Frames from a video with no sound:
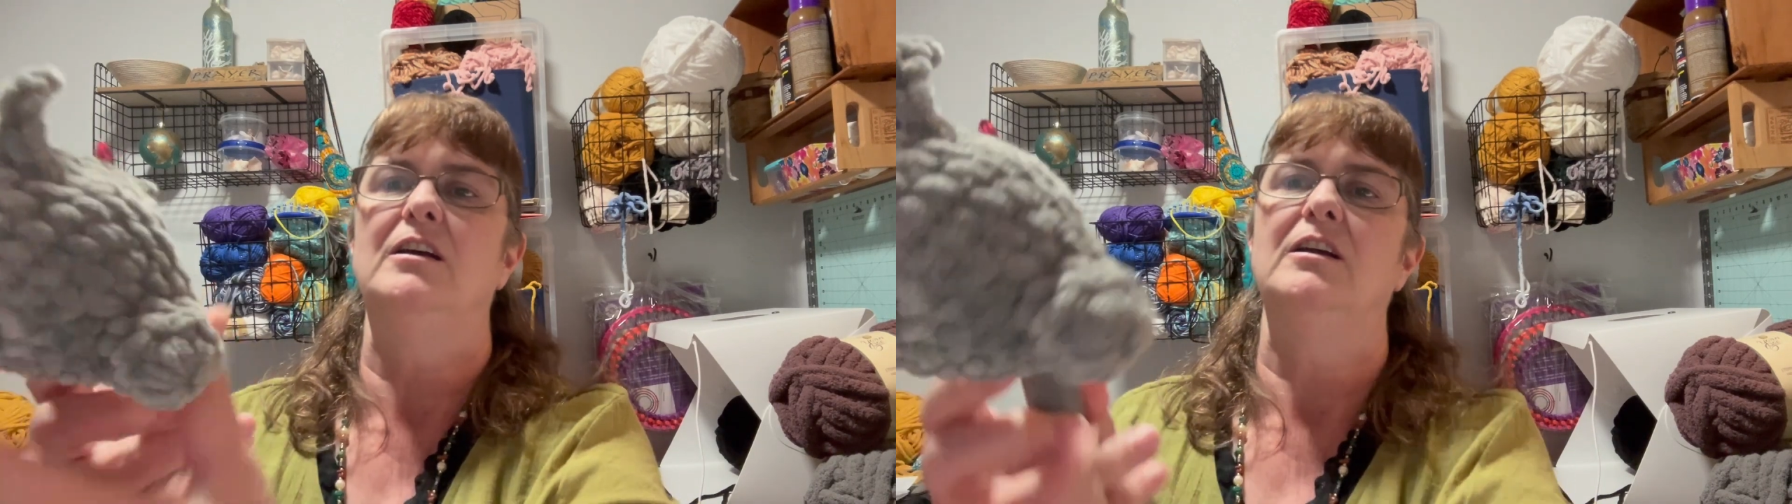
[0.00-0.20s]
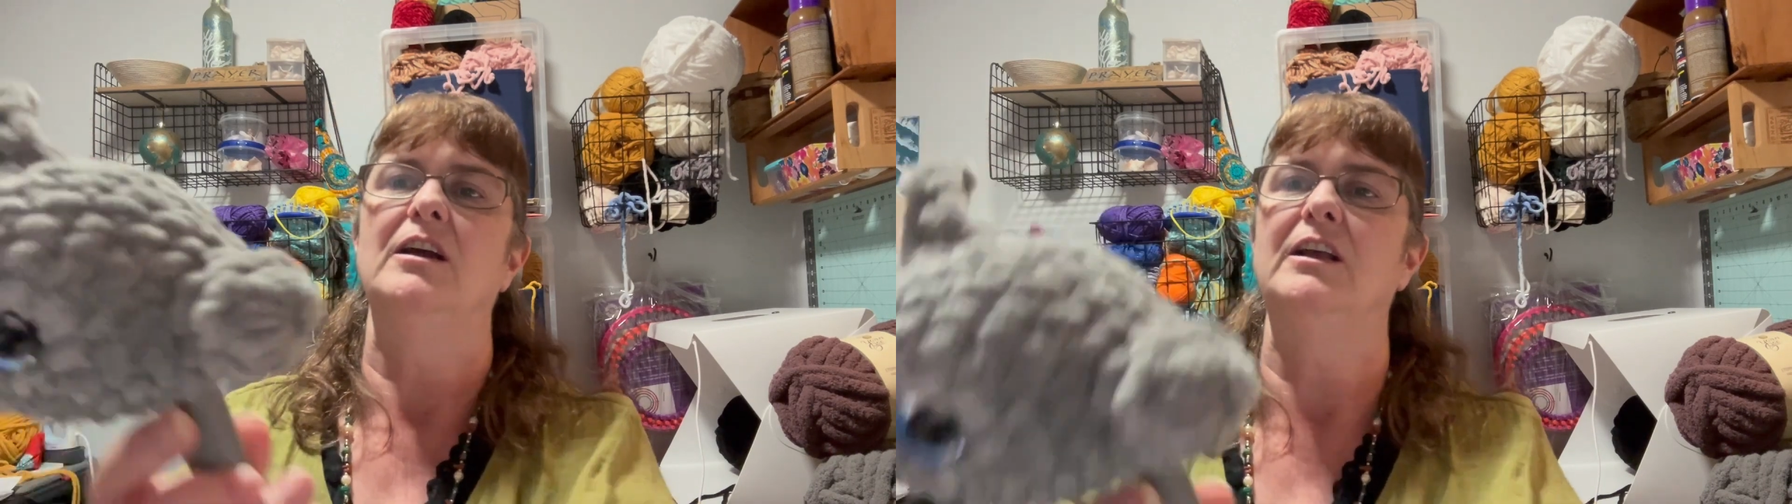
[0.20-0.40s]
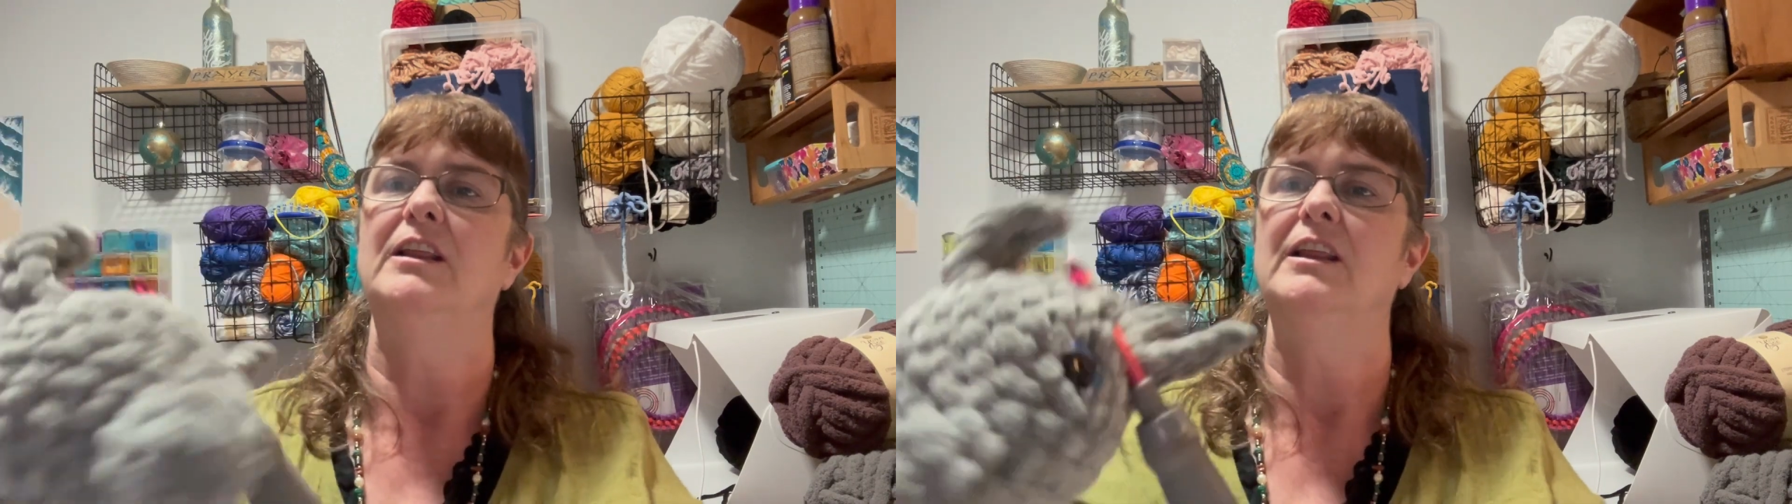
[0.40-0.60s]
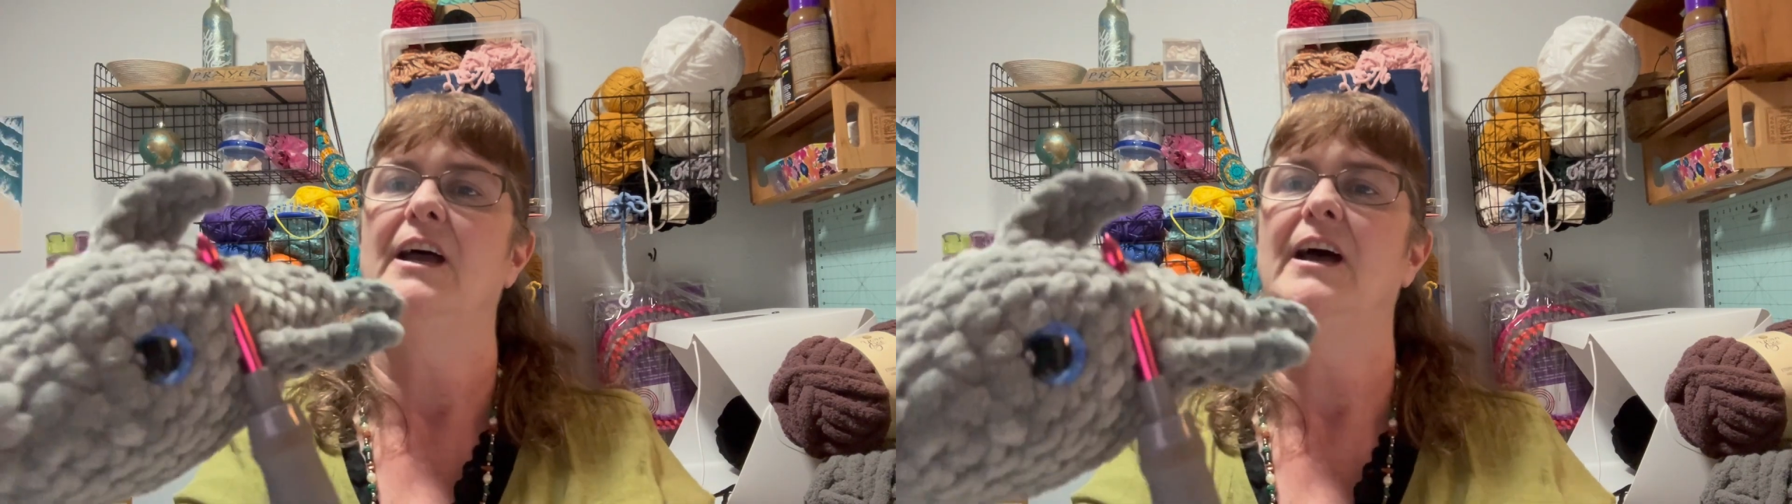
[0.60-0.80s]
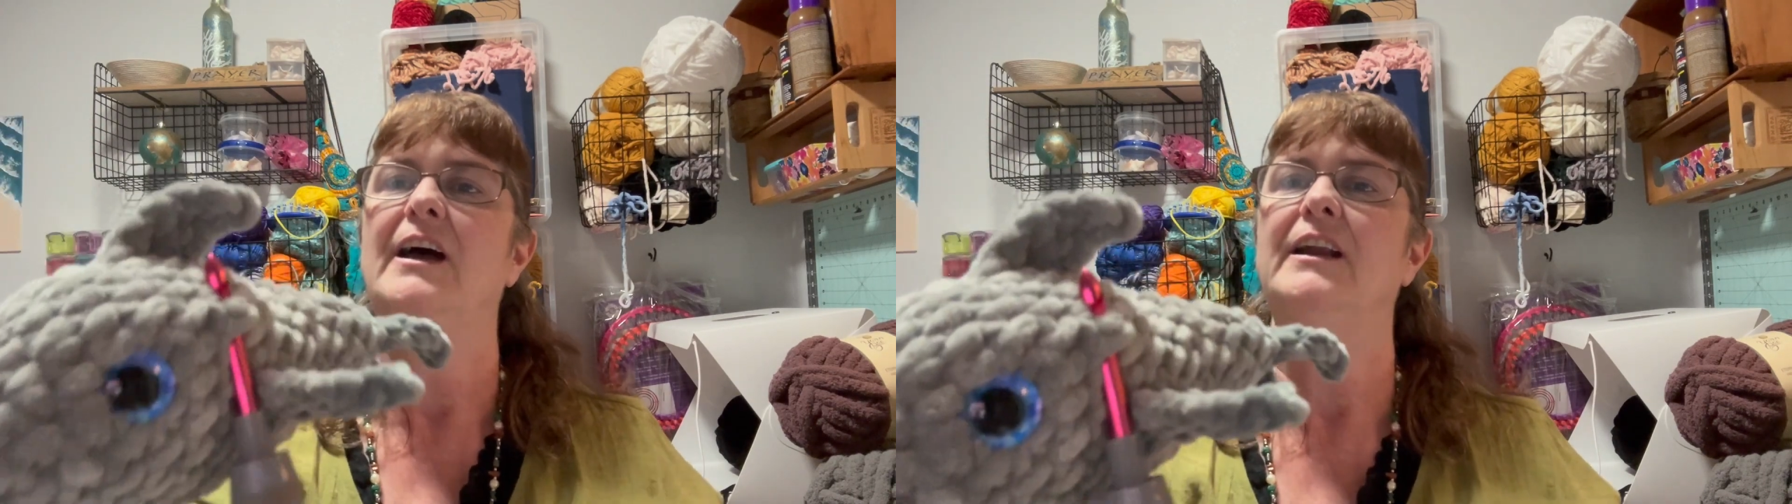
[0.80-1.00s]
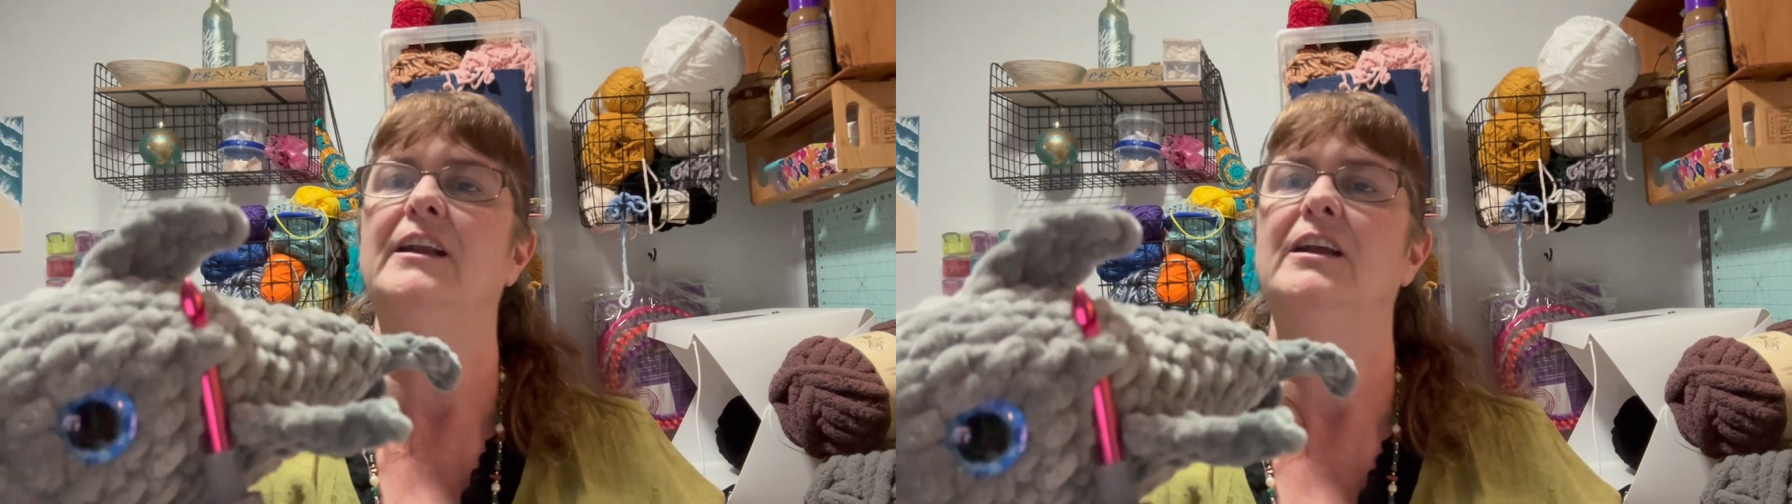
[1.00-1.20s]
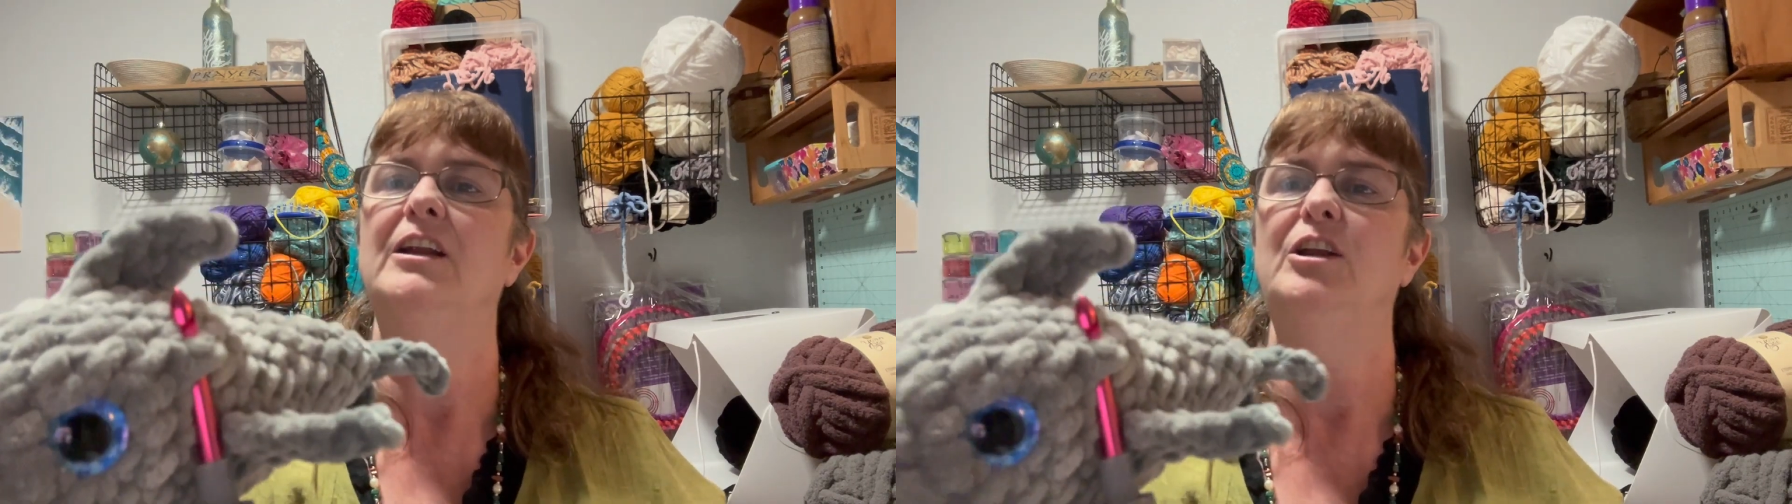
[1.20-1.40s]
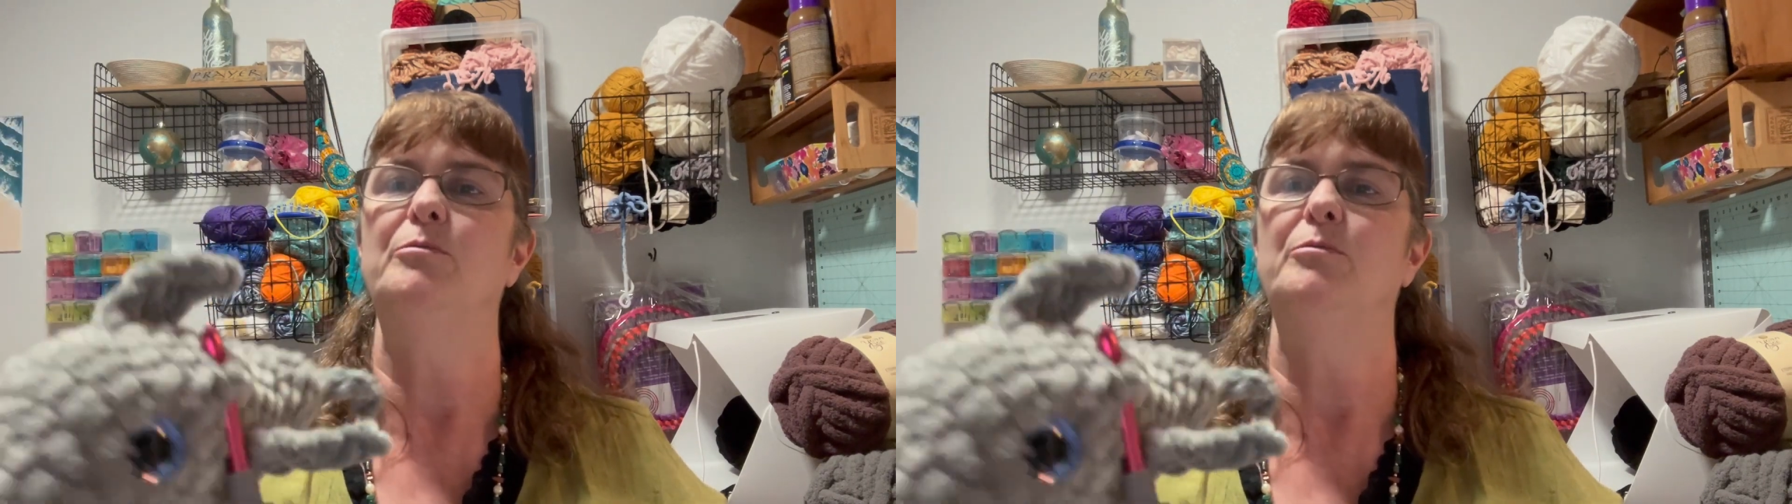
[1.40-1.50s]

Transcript: like that, and you